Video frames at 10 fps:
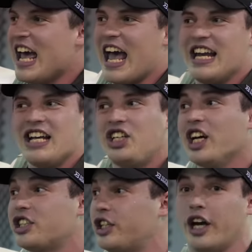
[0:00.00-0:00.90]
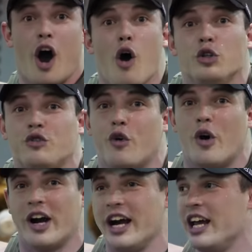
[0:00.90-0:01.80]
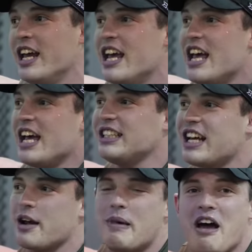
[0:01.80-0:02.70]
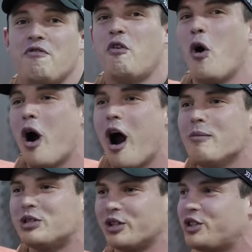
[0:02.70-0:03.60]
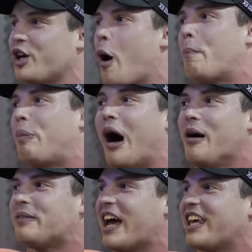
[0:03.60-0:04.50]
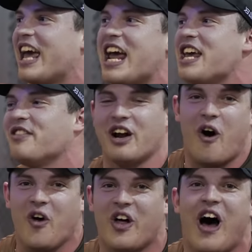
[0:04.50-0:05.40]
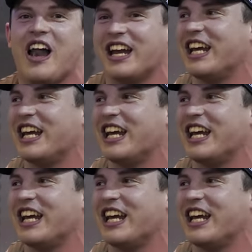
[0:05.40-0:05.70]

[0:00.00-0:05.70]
and he just goes for it. He's like, my forearms are so pumped, I can't even hold on to